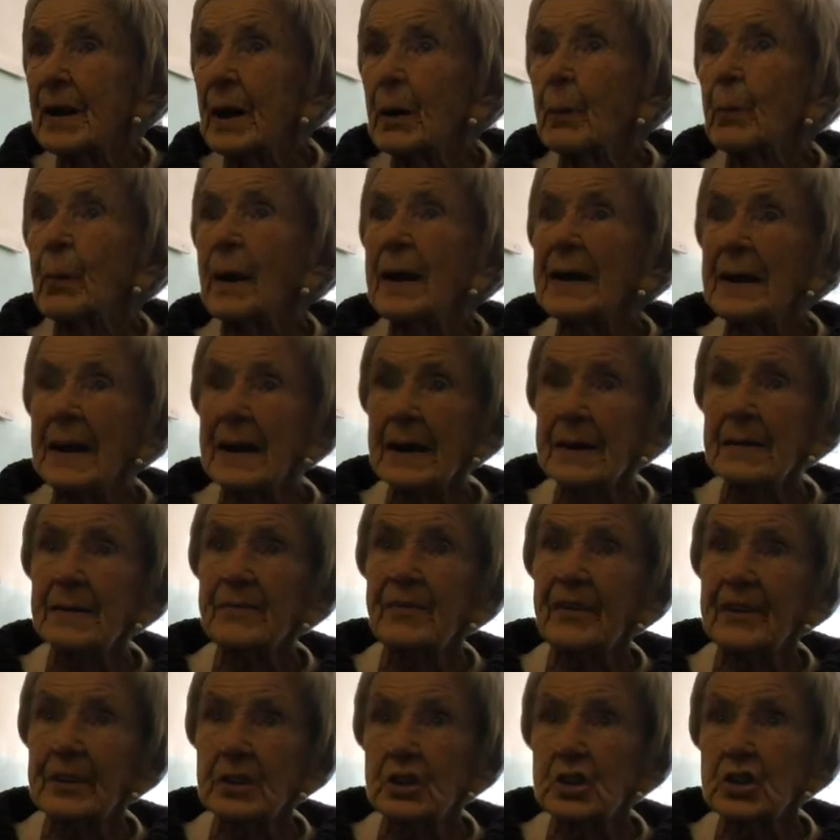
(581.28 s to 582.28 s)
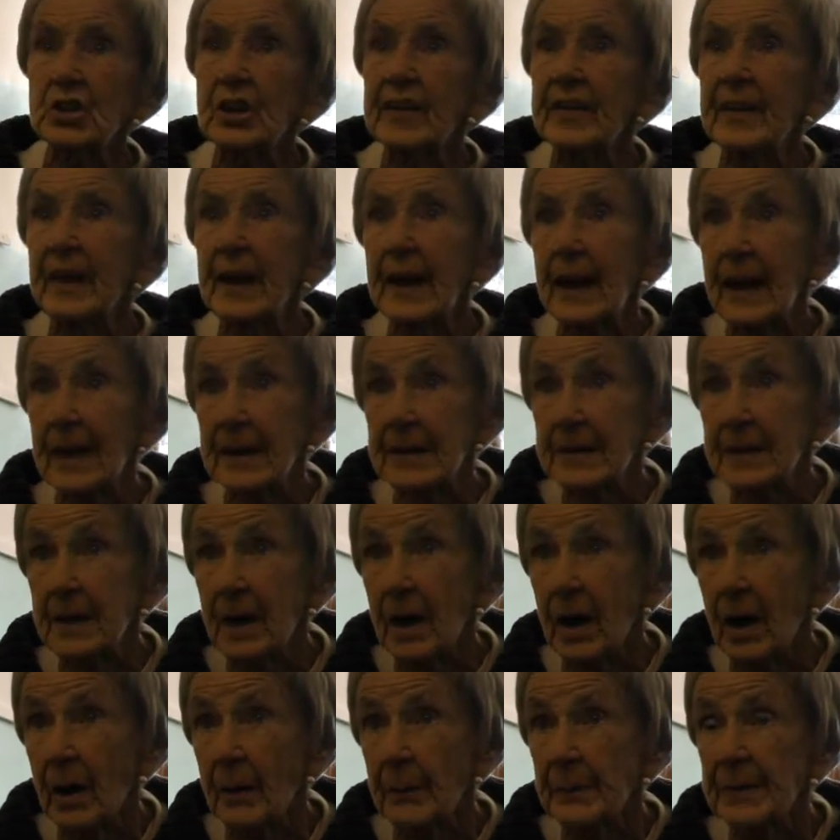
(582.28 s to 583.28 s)
When I finished in the Land
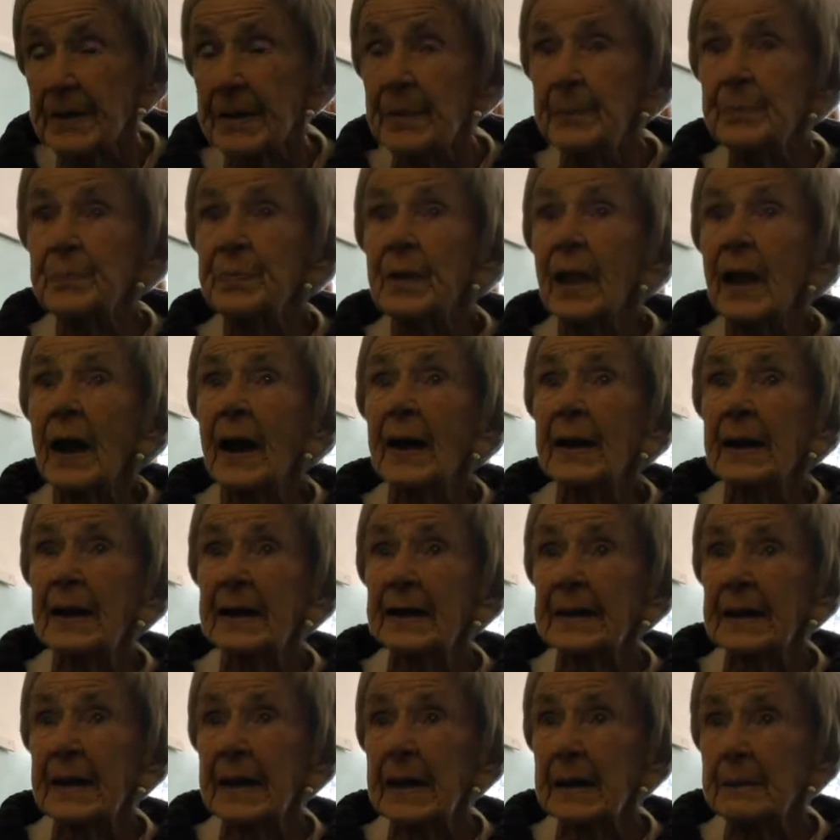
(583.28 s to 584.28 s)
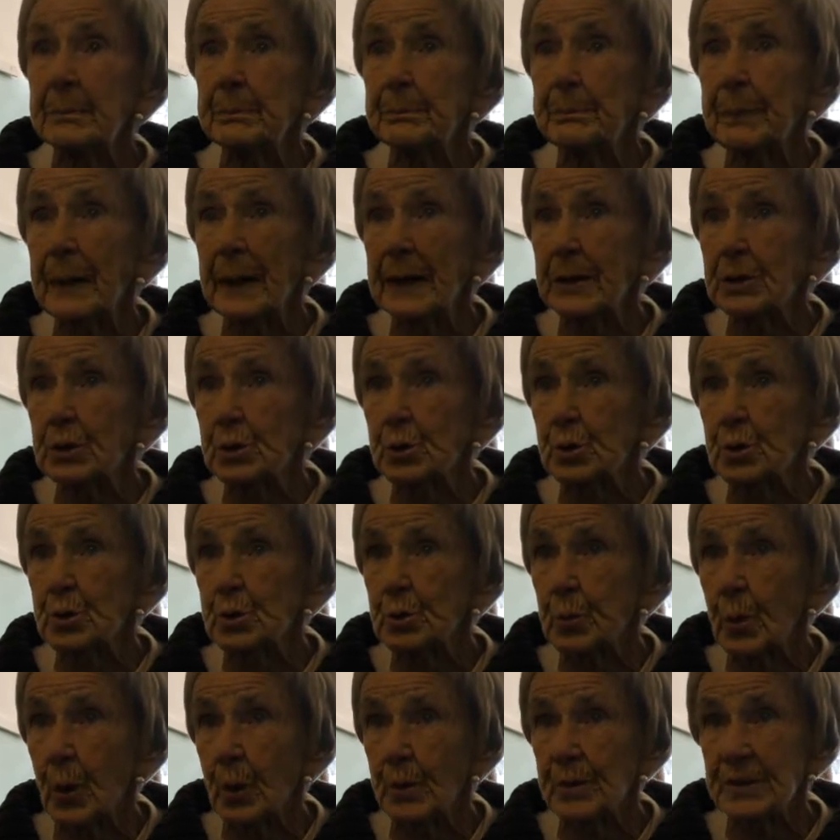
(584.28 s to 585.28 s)
Army and I came back to
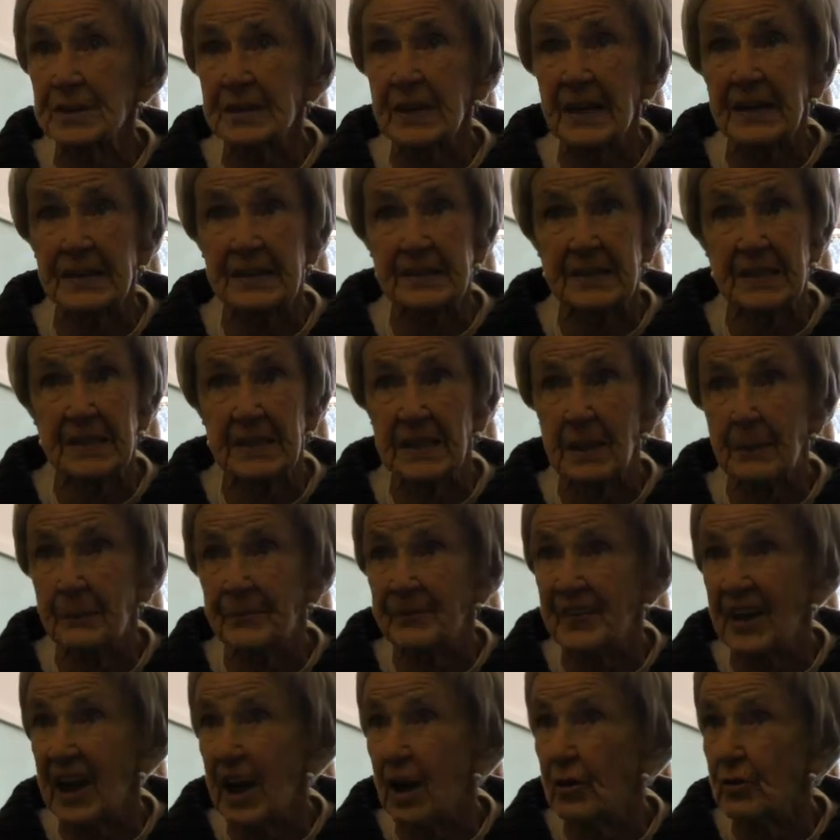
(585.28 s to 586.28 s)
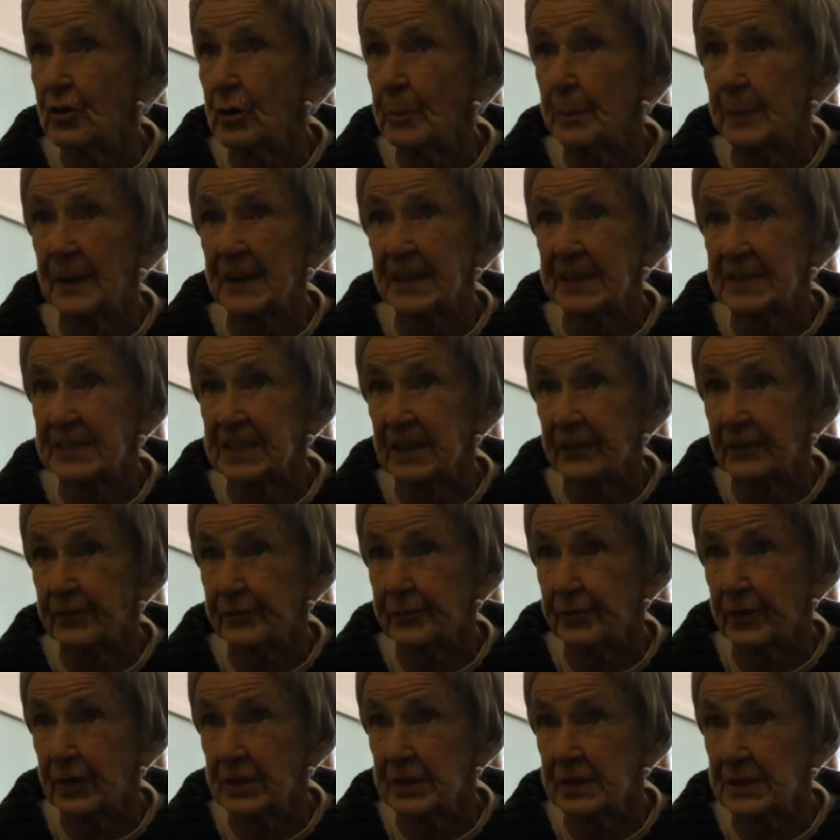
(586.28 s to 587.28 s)
Swansea, I seen a very big
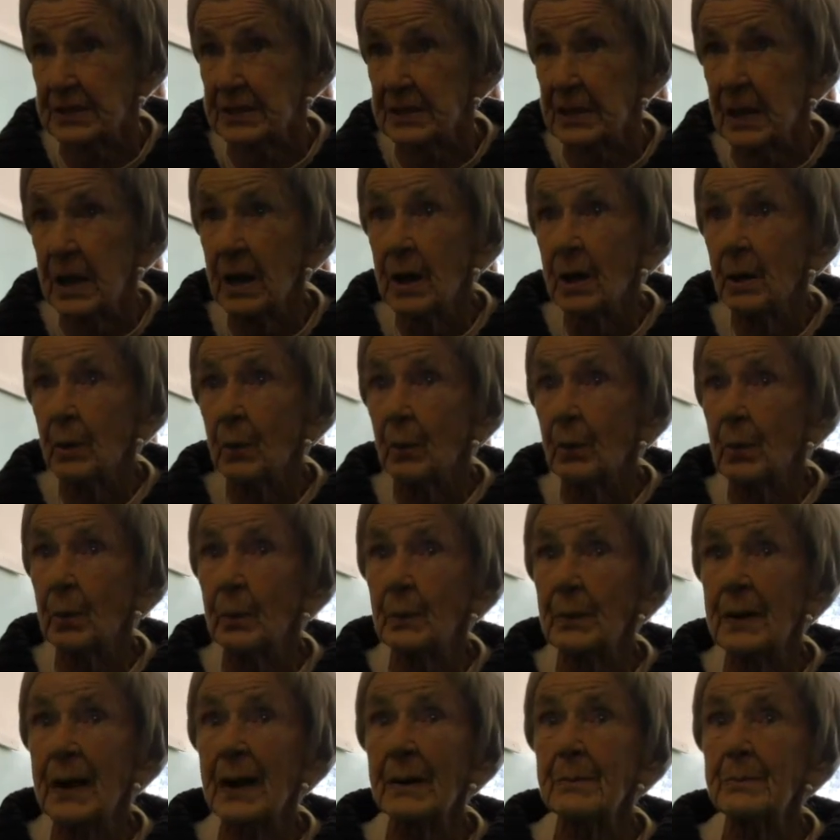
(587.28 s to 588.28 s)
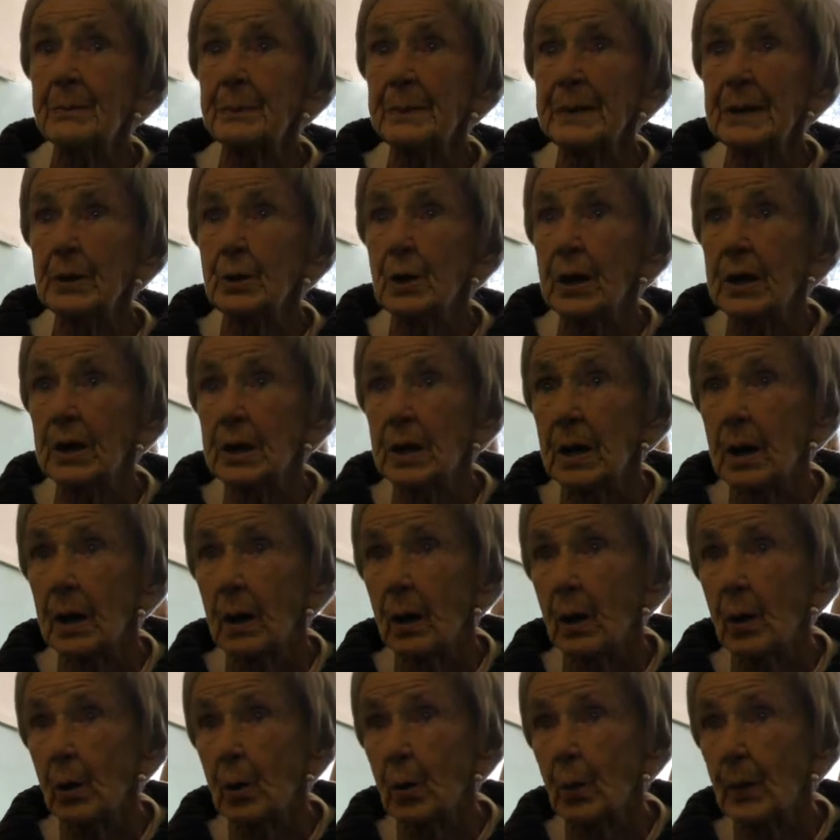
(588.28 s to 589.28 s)
difference. Well, we hadn't been in
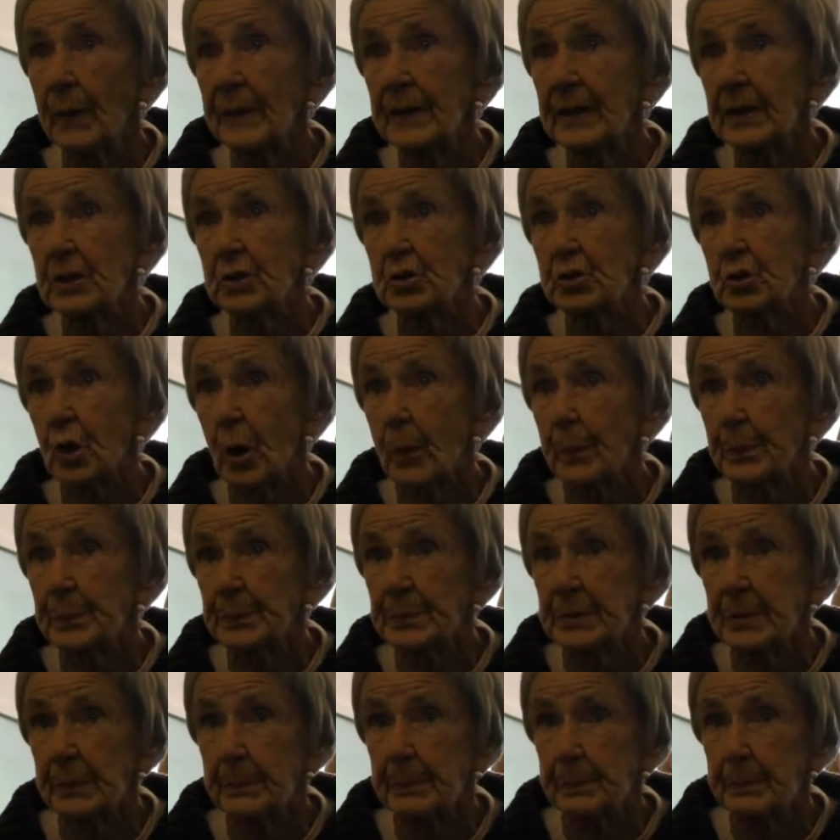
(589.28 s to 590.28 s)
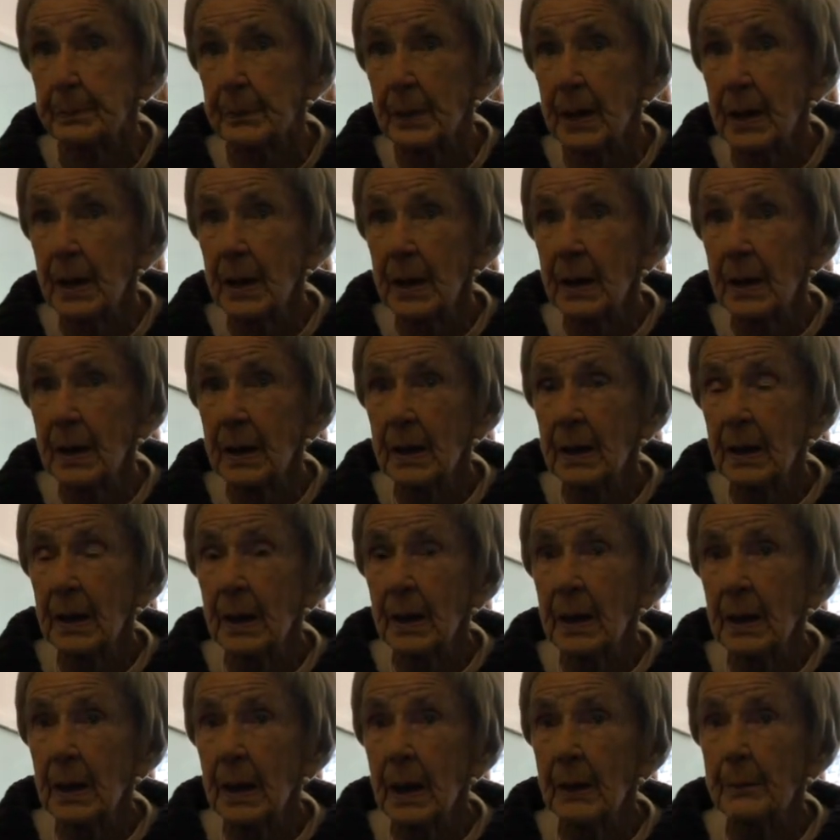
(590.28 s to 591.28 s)
long when they dropped
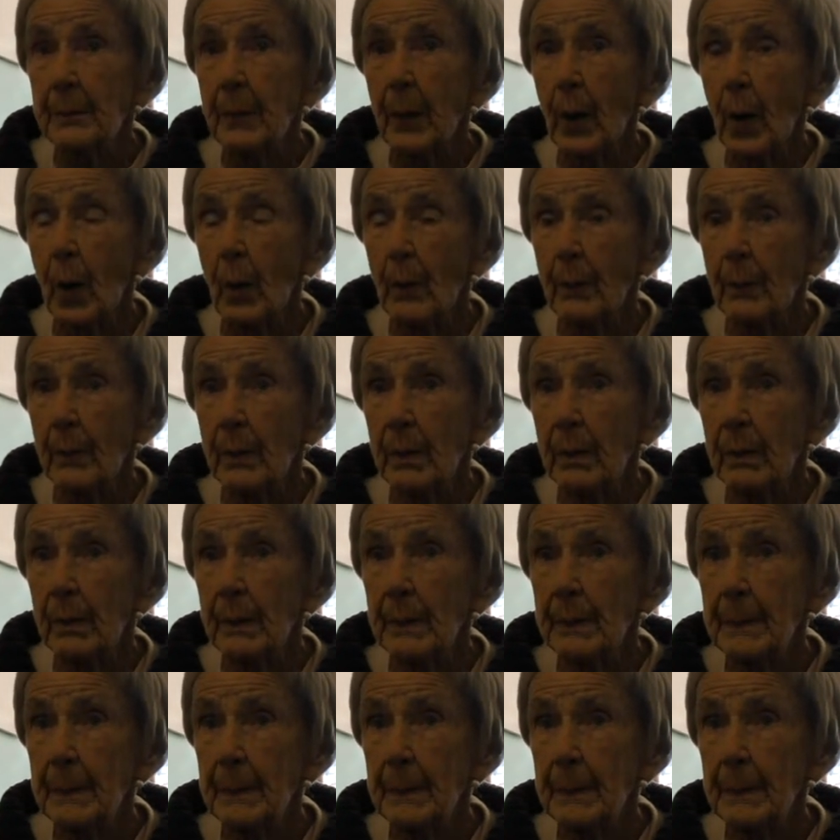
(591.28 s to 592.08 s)
a bomb